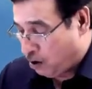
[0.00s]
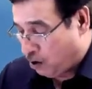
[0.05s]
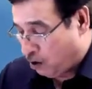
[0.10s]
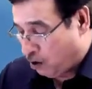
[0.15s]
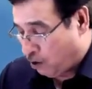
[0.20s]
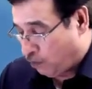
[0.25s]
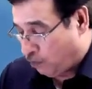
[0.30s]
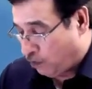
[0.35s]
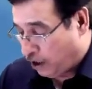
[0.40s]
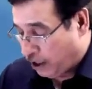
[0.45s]

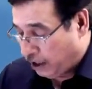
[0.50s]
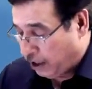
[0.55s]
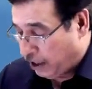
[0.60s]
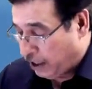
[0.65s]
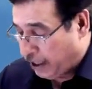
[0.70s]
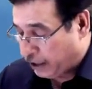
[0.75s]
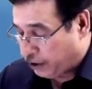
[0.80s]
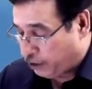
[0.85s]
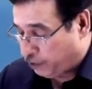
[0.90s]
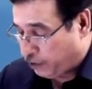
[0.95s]

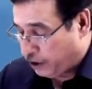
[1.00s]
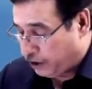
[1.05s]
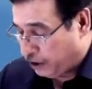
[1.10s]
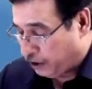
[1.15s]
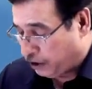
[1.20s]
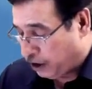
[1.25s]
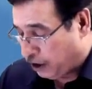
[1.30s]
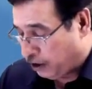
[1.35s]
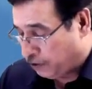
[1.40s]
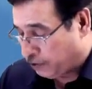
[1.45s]

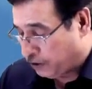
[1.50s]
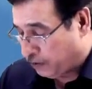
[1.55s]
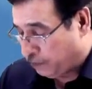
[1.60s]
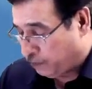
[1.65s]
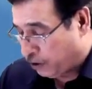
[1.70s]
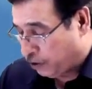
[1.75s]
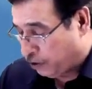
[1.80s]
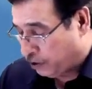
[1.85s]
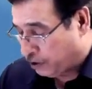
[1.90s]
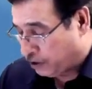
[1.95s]
1,20,000,
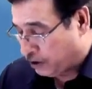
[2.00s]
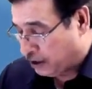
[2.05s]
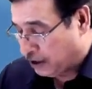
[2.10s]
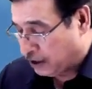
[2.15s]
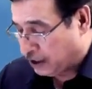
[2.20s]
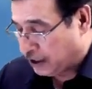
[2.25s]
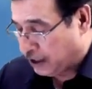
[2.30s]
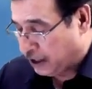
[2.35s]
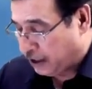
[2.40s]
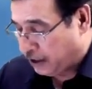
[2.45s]
because
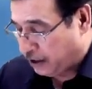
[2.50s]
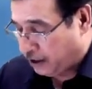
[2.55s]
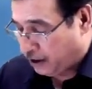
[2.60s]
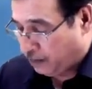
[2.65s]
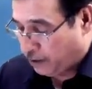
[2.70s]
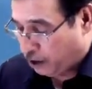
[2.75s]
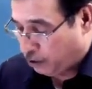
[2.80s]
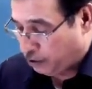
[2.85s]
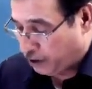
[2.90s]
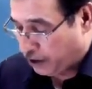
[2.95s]
this
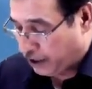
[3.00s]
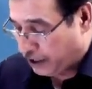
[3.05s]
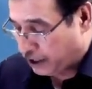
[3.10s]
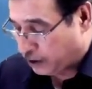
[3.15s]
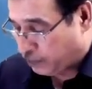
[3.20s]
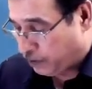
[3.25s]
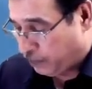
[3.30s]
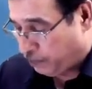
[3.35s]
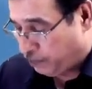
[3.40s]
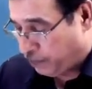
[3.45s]
amount has
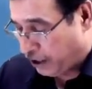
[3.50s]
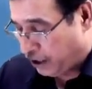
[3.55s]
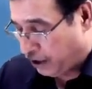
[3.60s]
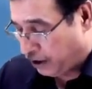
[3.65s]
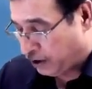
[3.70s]
been paid.